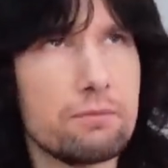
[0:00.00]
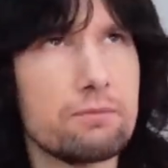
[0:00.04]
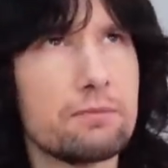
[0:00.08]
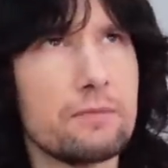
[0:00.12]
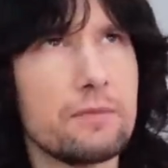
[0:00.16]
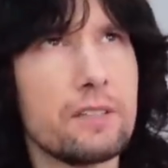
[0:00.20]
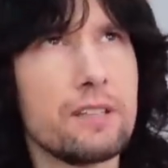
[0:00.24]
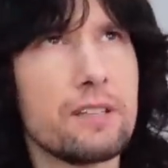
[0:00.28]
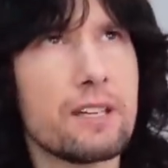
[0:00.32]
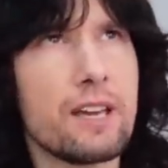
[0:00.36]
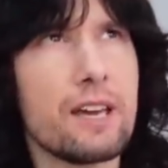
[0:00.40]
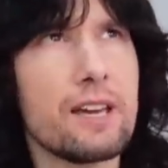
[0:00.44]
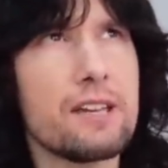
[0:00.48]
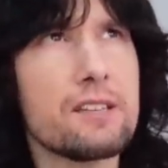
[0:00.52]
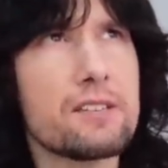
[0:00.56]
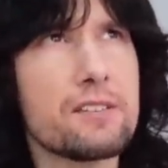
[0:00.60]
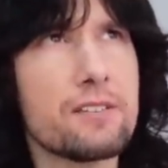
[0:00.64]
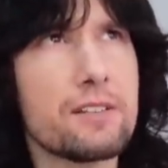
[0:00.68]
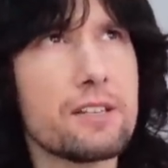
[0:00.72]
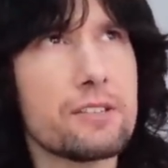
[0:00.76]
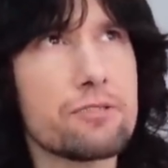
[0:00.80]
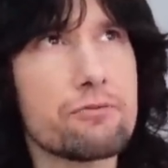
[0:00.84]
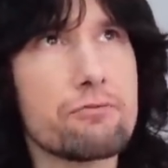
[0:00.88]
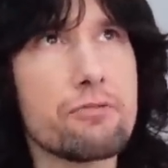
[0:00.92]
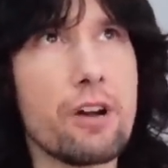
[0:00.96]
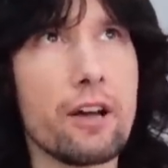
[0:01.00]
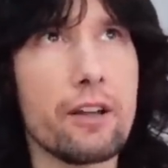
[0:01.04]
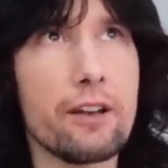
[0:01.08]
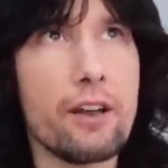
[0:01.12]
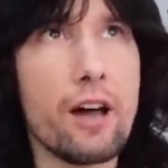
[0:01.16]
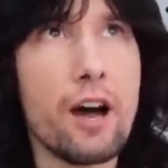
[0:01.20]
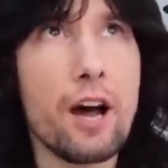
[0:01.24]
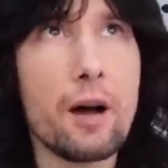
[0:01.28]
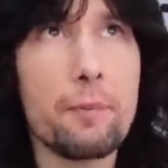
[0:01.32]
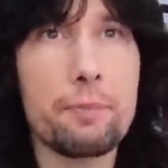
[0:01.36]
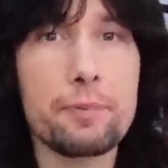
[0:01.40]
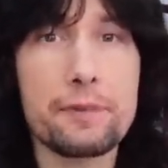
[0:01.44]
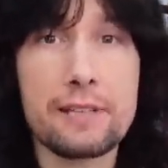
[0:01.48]
In the case of this run,
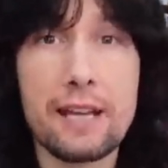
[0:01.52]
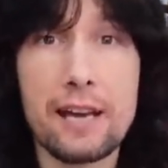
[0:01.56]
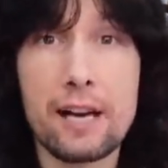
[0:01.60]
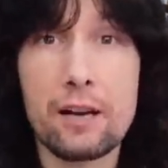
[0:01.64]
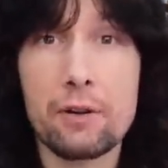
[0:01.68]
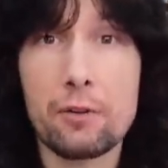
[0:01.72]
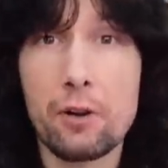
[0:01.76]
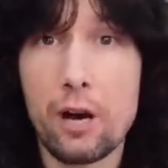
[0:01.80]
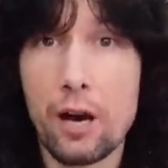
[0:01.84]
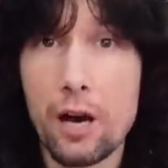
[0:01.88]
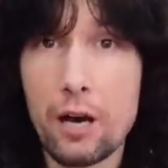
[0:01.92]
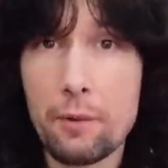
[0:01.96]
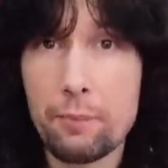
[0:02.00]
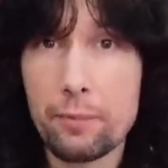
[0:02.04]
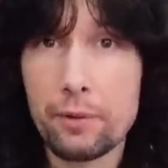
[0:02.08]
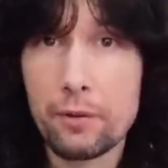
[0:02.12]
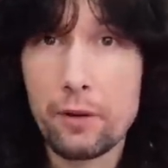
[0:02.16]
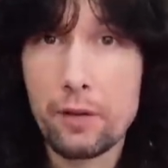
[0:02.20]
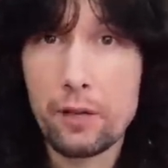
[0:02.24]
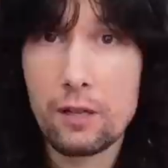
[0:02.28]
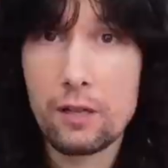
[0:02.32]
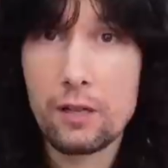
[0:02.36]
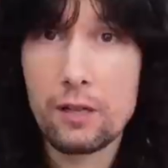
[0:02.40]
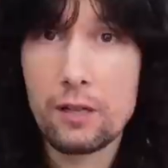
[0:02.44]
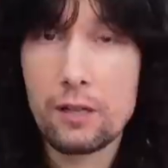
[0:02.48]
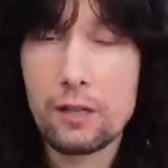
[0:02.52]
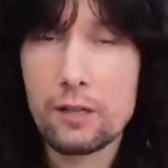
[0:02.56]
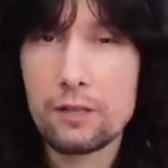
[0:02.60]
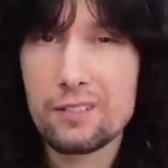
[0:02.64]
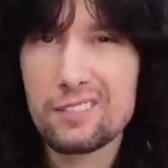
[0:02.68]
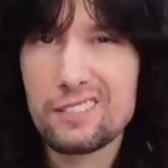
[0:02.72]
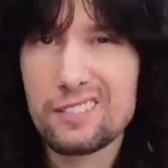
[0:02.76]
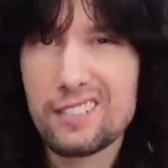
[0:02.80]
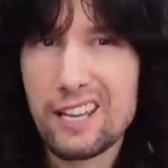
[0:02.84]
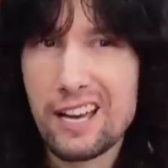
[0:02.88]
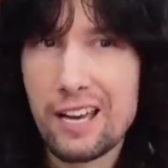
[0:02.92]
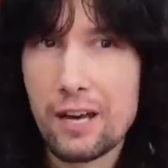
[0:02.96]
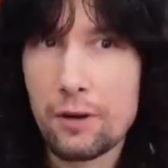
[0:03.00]
up, down, up,
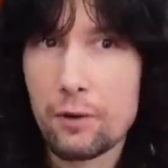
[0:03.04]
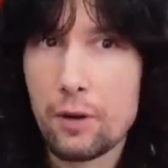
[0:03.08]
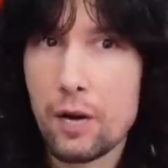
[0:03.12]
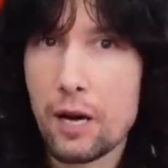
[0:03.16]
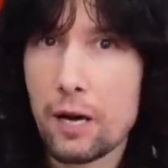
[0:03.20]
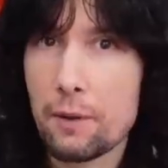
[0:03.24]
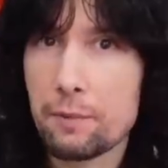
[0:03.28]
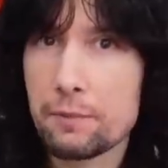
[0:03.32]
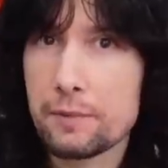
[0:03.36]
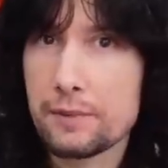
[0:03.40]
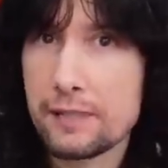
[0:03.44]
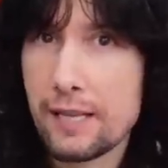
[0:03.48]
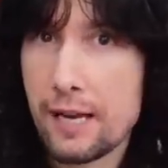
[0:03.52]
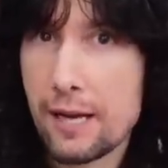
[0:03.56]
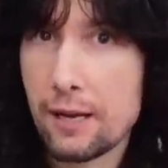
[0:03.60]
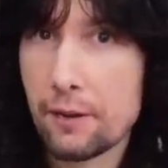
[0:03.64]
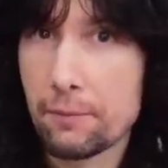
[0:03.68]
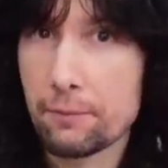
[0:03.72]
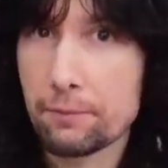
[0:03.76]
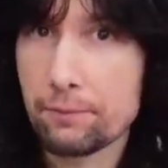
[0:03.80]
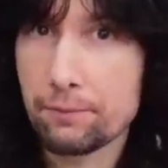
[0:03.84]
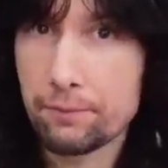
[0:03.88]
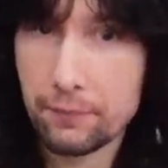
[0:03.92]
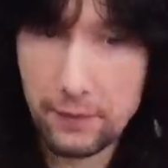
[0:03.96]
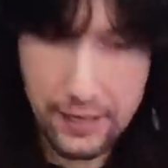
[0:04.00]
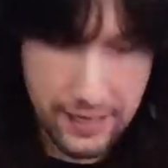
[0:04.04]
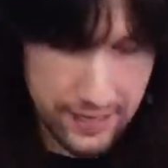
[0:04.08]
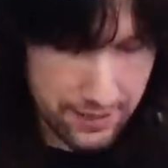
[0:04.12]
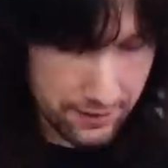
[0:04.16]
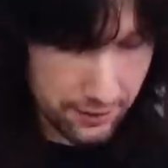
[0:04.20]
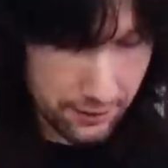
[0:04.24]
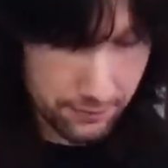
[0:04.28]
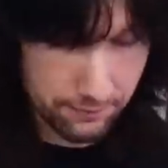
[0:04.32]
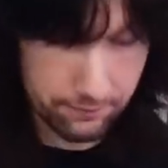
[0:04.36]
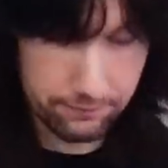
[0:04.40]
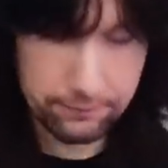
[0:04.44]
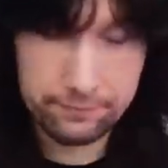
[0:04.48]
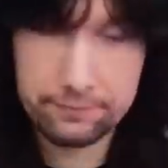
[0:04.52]
down, up, down, and
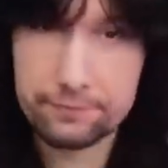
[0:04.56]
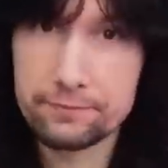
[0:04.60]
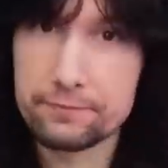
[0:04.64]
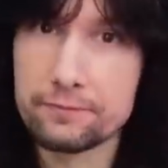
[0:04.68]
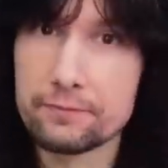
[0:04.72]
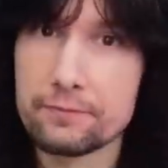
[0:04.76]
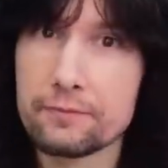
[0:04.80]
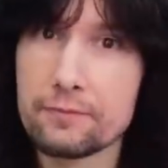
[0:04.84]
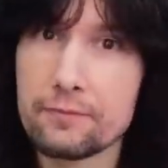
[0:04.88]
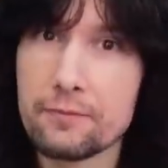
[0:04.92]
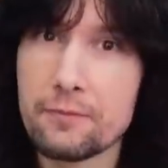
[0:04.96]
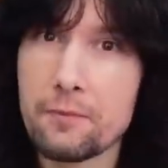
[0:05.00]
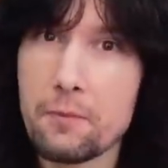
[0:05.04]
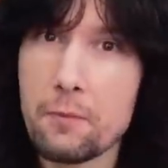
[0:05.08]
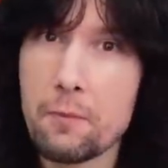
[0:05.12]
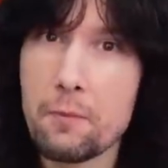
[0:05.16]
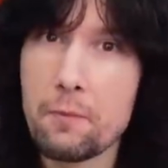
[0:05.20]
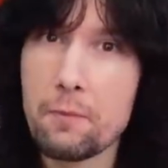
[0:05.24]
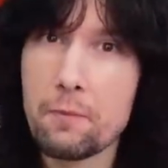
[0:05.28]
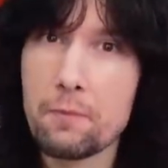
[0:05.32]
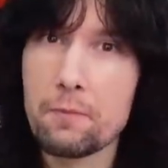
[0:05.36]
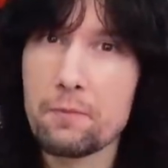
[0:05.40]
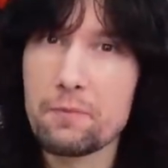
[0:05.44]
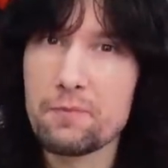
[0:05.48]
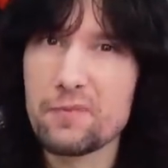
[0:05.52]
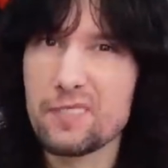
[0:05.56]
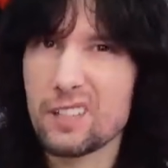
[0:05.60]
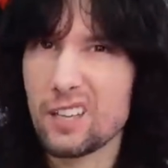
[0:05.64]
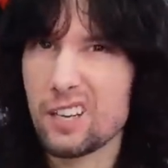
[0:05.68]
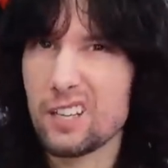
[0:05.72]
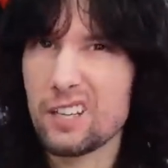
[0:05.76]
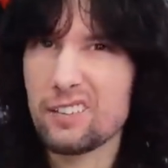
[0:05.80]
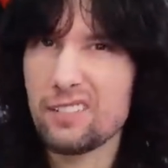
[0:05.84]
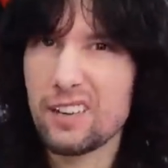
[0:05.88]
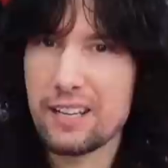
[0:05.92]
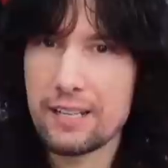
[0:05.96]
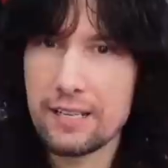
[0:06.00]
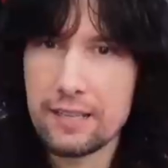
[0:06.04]
kind
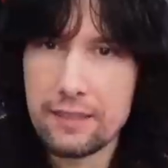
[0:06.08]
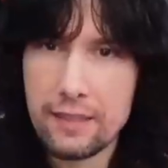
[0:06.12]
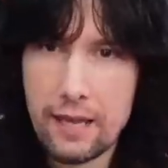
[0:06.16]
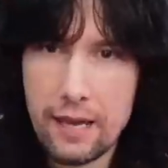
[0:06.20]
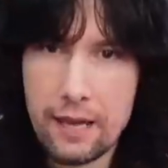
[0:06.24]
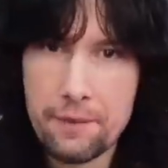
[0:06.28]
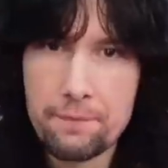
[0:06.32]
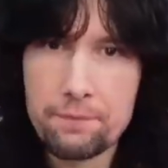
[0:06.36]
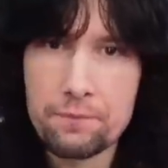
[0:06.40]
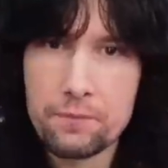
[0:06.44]
of ending there.